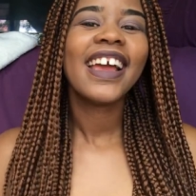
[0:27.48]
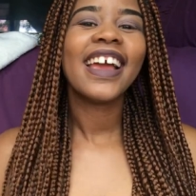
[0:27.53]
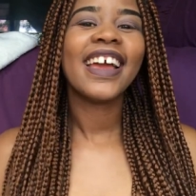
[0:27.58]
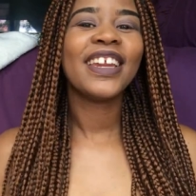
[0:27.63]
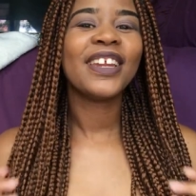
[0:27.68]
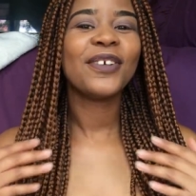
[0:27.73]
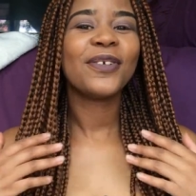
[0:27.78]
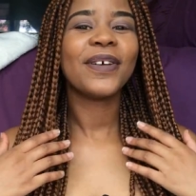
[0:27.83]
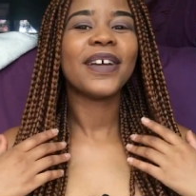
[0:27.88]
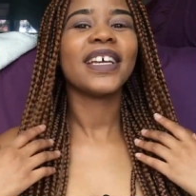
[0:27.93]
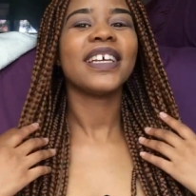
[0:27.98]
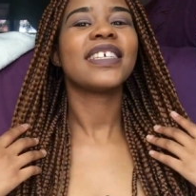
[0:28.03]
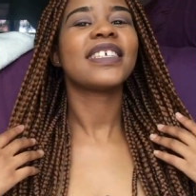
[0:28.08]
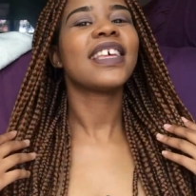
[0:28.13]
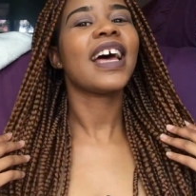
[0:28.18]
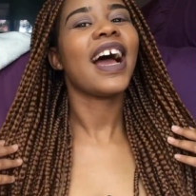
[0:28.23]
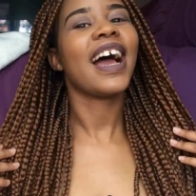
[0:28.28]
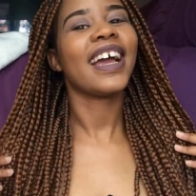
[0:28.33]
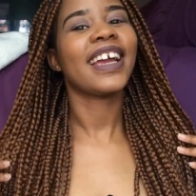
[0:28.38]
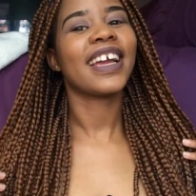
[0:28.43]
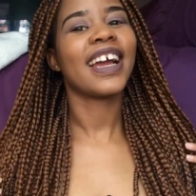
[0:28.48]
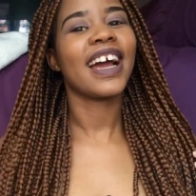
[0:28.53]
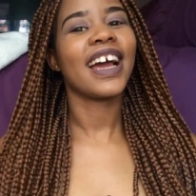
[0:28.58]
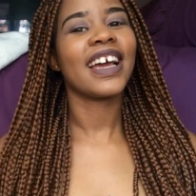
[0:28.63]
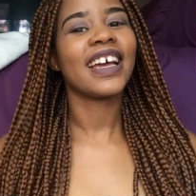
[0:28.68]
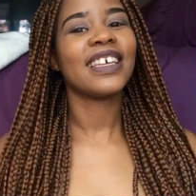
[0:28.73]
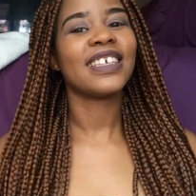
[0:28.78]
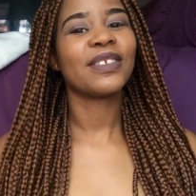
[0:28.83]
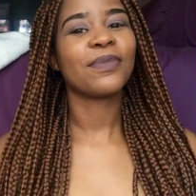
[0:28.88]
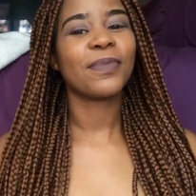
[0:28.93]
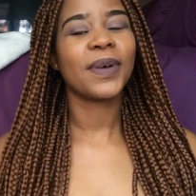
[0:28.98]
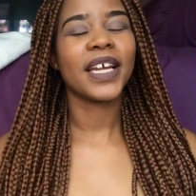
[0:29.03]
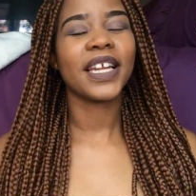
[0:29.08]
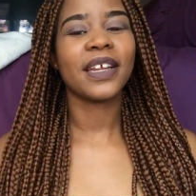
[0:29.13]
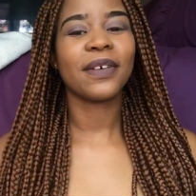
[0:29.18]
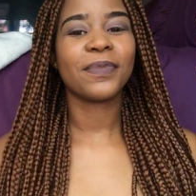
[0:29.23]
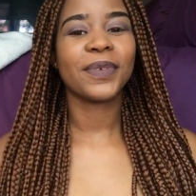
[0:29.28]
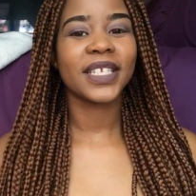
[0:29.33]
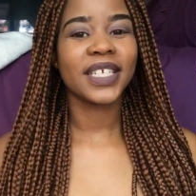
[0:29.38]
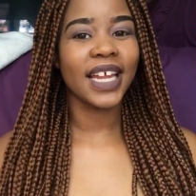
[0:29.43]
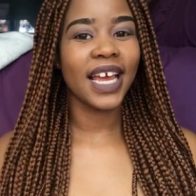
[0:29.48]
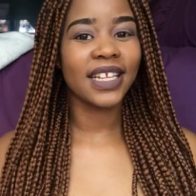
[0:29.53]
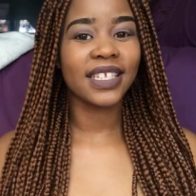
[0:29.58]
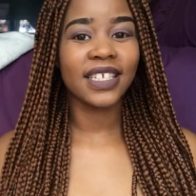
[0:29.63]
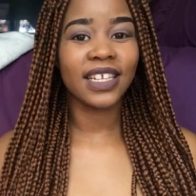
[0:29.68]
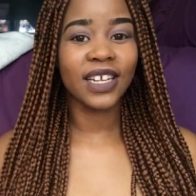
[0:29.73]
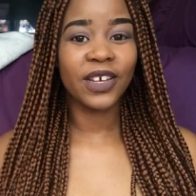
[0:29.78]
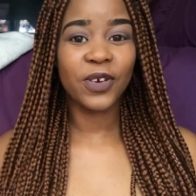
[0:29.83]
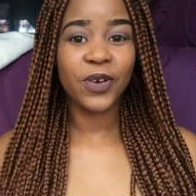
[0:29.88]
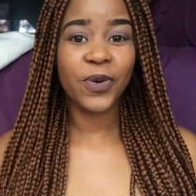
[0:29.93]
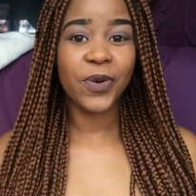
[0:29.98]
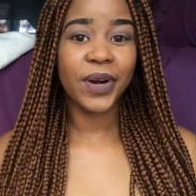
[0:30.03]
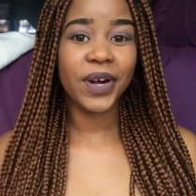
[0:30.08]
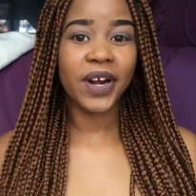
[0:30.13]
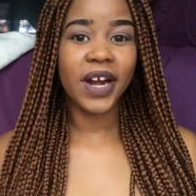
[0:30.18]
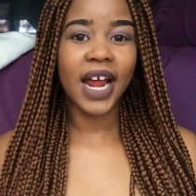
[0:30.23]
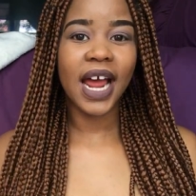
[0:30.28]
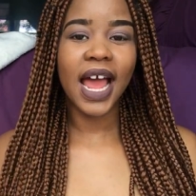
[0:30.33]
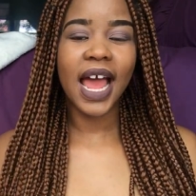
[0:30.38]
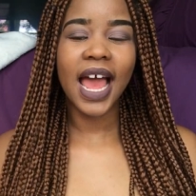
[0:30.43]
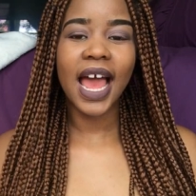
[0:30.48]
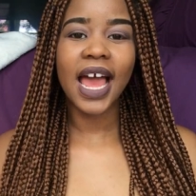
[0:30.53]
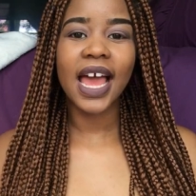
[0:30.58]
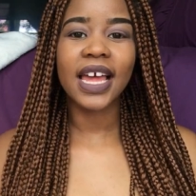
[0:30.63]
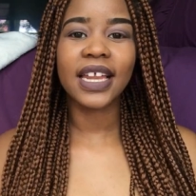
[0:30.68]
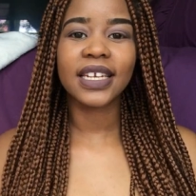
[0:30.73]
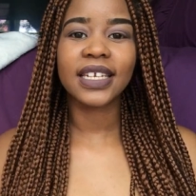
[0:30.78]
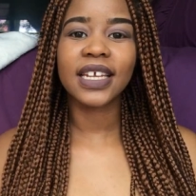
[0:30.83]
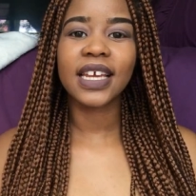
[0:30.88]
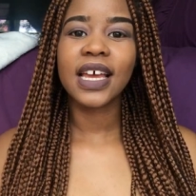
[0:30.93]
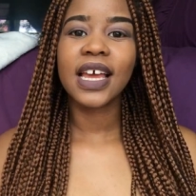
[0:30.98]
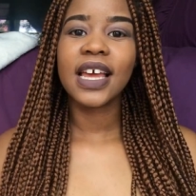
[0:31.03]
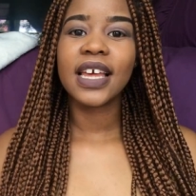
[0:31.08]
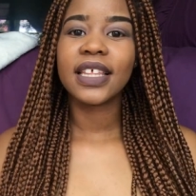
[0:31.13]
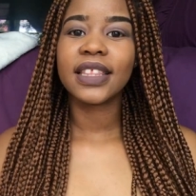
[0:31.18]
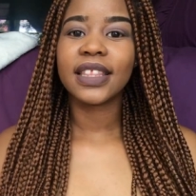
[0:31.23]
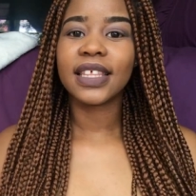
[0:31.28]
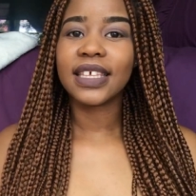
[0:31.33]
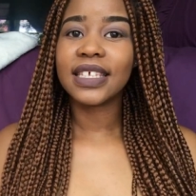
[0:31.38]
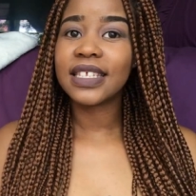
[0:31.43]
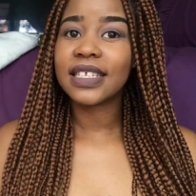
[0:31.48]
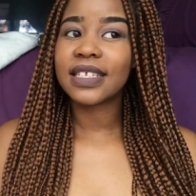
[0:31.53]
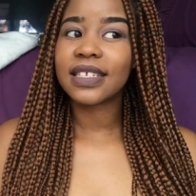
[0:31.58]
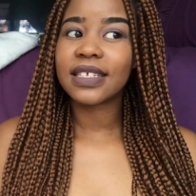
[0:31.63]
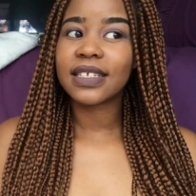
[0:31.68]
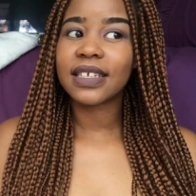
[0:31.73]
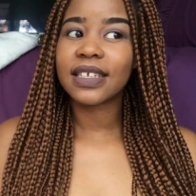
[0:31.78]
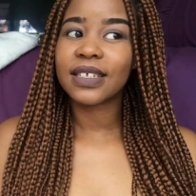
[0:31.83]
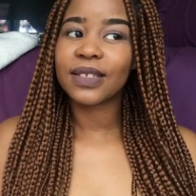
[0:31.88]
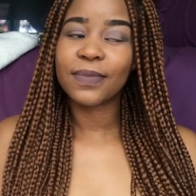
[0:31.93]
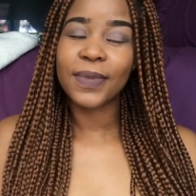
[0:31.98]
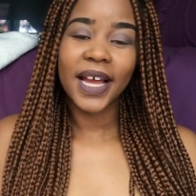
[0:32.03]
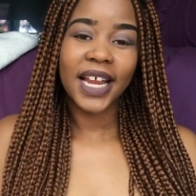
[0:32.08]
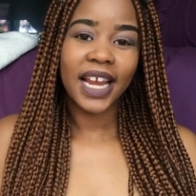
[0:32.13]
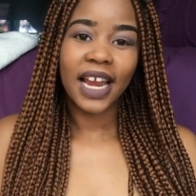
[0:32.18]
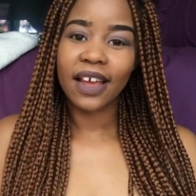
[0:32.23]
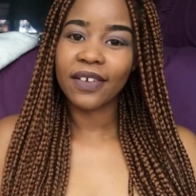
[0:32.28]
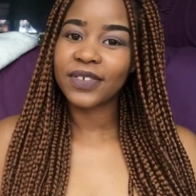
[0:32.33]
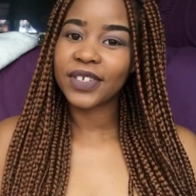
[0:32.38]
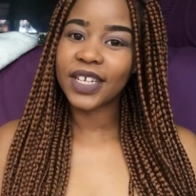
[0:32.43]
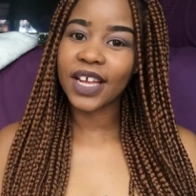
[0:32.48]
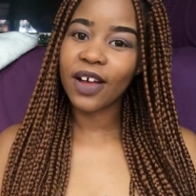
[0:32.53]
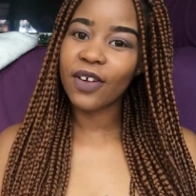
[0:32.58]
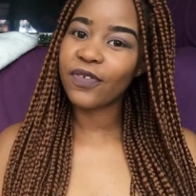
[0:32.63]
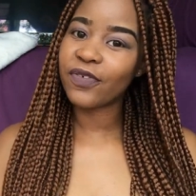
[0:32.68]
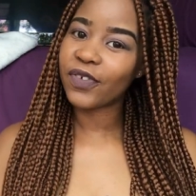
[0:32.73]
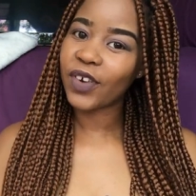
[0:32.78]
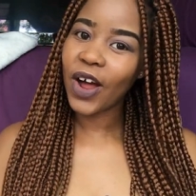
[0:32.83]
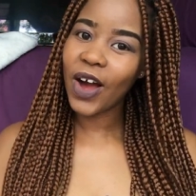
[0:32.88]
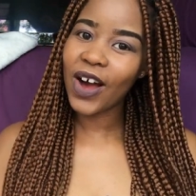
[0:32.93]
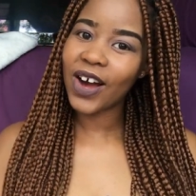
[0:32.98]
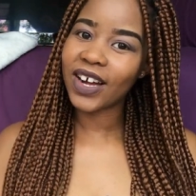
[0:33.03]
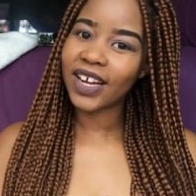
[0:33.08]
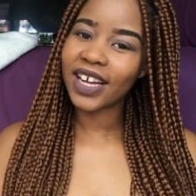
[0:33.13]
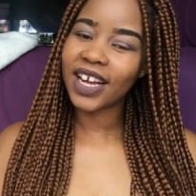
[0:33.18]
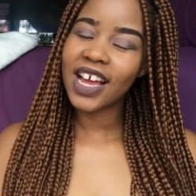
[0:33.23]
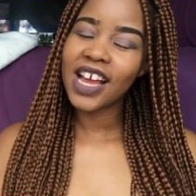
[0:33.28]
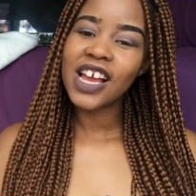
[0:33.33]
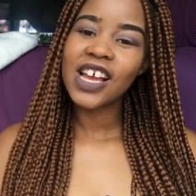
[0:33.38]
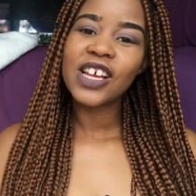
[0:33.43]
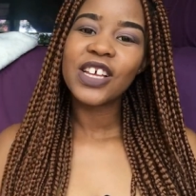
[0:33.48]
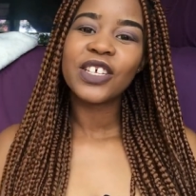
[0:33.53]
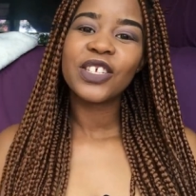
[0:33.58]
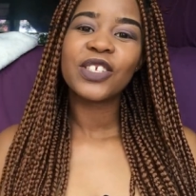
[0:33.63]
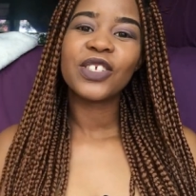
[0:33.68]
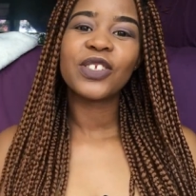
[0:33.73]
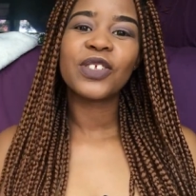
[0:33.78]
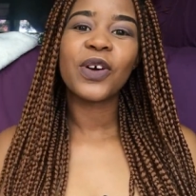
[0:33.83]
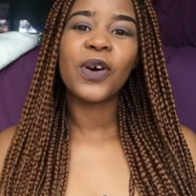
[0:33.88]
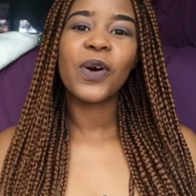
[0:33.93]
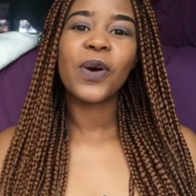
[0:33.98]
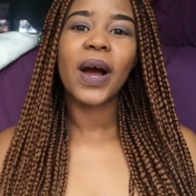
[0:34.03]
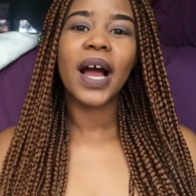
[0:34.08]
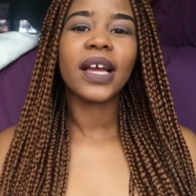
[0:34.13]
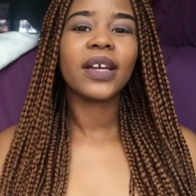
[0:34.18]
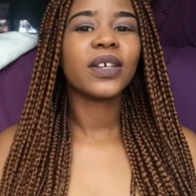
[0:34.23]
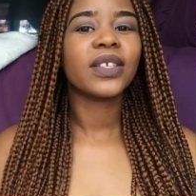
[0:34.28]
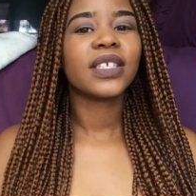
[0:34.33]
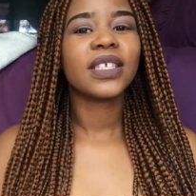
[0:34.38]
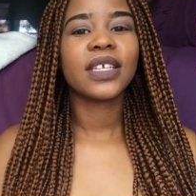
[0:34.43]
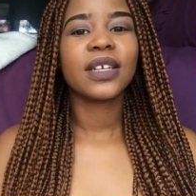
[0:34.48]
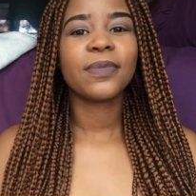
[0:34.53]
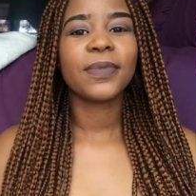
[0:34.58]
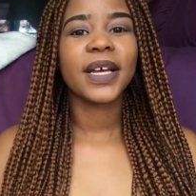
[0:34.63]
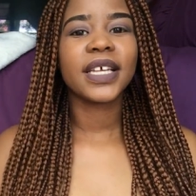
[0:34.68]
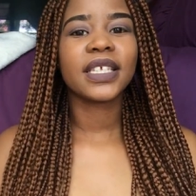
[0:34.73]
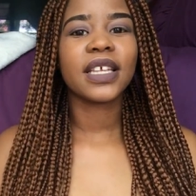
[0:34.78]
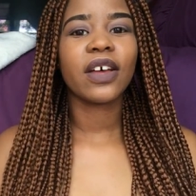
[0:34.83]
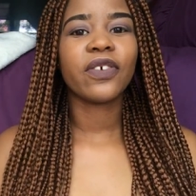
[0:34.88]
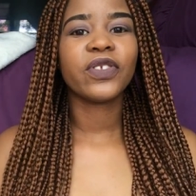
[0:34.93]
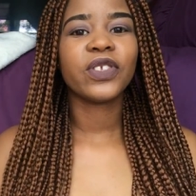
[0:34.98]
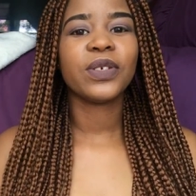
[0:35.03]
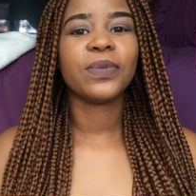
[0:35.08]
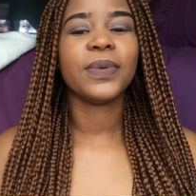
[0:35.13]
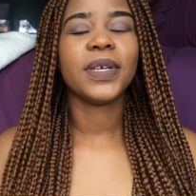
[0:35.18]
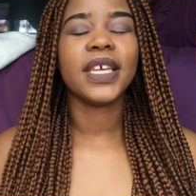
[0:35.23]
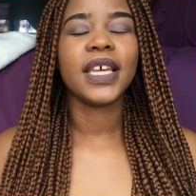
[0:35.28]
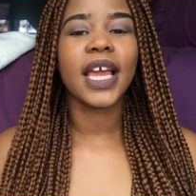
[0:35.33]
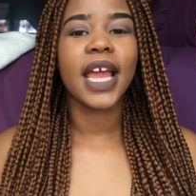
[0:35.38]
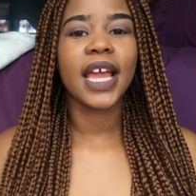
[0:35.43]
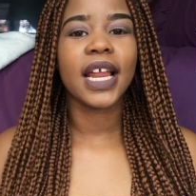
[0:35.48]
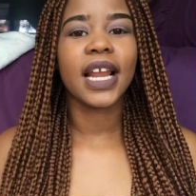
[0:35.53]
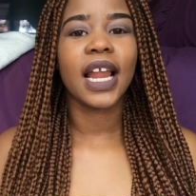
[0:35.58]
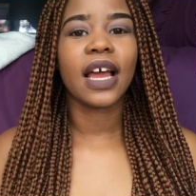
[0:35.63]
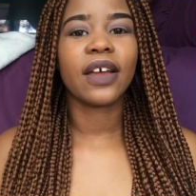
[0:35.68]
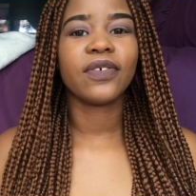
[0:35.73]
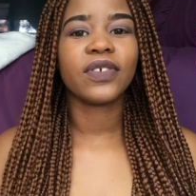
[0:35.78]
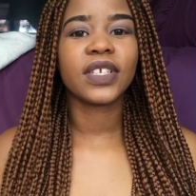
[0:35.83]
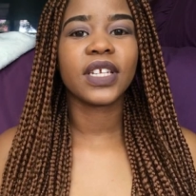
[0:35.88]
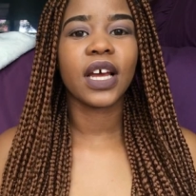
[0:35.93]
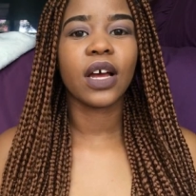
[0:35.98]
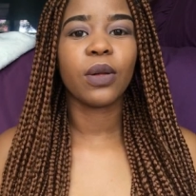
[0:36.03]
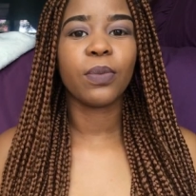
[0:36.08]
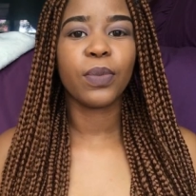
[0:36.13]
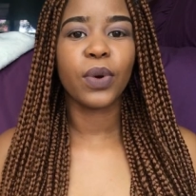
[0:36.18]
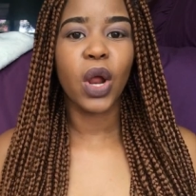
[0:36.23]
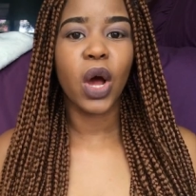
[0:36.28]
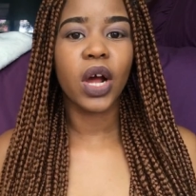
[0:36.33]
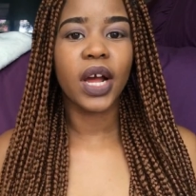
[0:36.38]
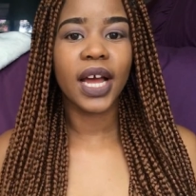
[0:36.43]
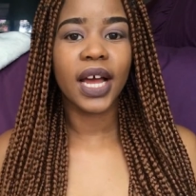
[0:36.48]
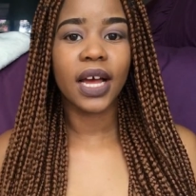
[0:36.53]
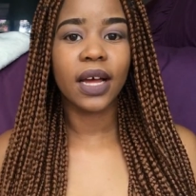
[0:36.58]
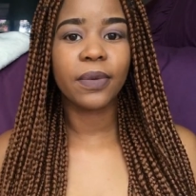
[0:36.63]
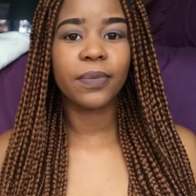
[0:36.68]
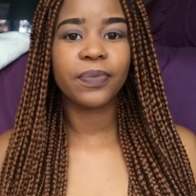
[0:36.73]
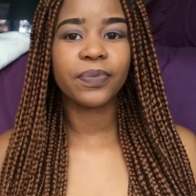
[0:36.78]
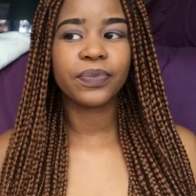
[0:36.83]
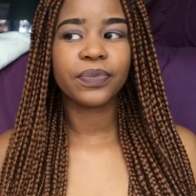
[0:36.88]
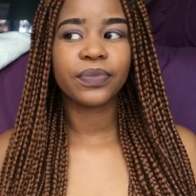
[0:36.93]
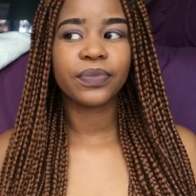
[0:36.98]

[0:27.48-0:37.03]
Anyways, hi guys, my name is Natalie Wera and this is my lifestyle vlog. So I consider myself to be a lifestyle blogger.